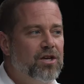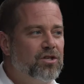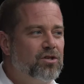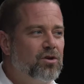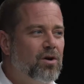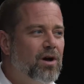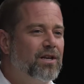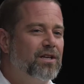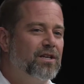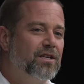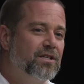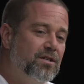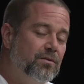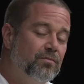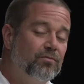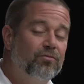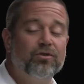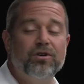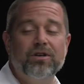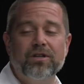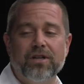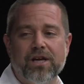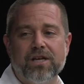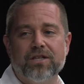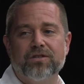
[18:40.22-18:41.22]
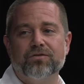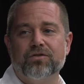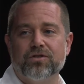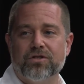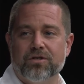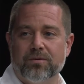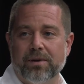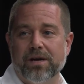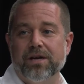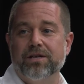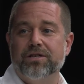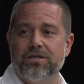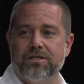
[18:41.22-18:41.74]
So I did some freelance for
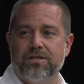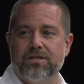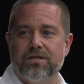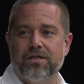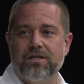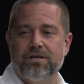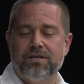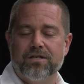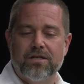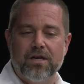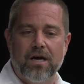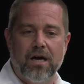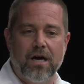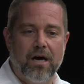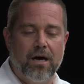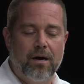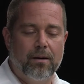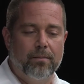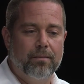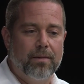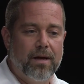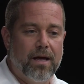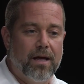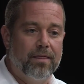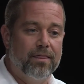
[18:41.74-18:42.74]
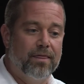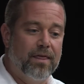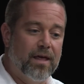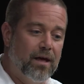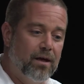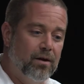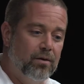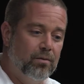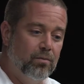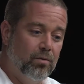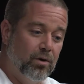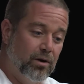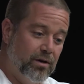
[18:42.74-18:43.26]
some agencies. And
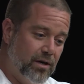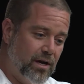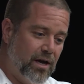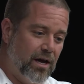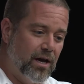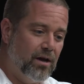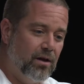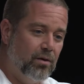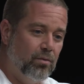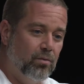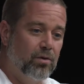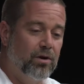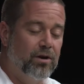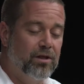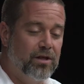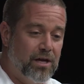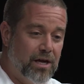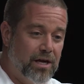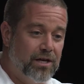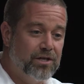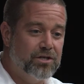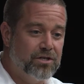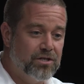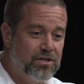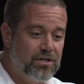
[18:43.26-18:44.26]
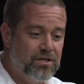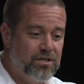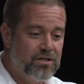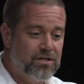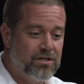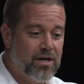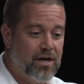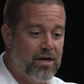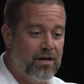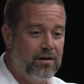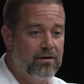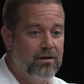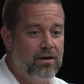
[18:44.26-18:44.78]
then one day, one of the agencies
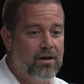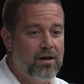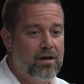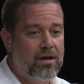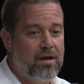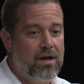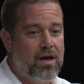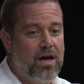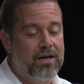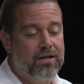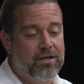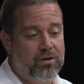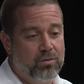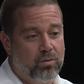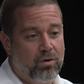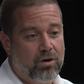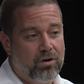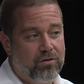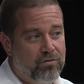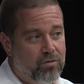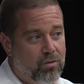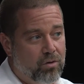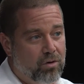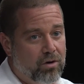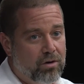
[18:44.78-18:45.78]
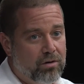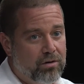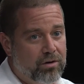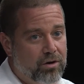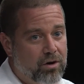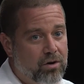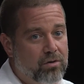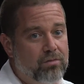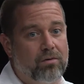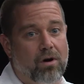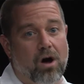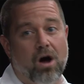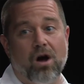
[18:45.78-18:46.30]
that I did work for,
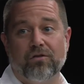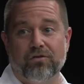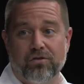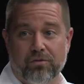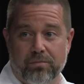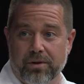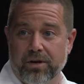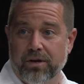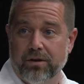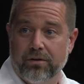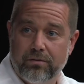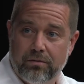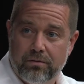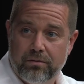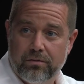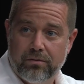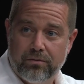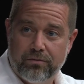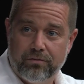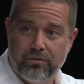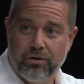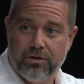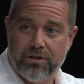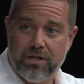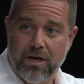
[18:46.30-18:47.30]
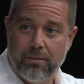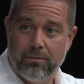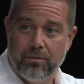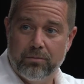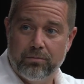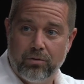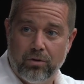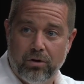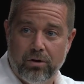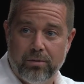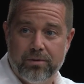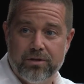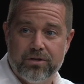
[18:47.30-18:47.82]
offered me full-time
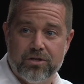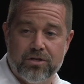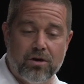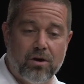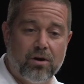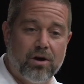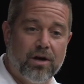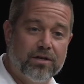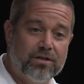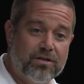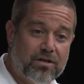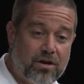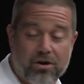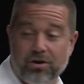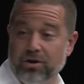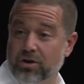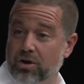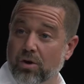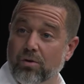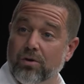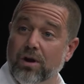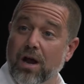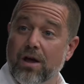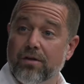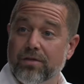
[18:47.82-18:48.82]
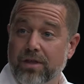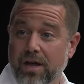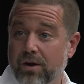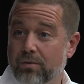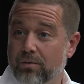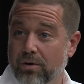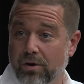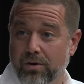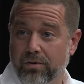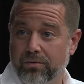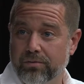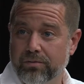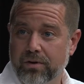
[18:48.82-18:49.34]
employment, so I started to go down
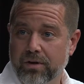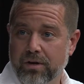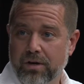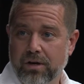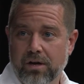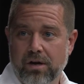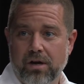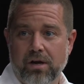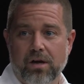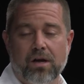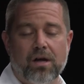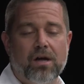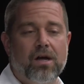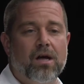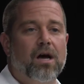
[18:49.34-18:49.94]
that road. Okay.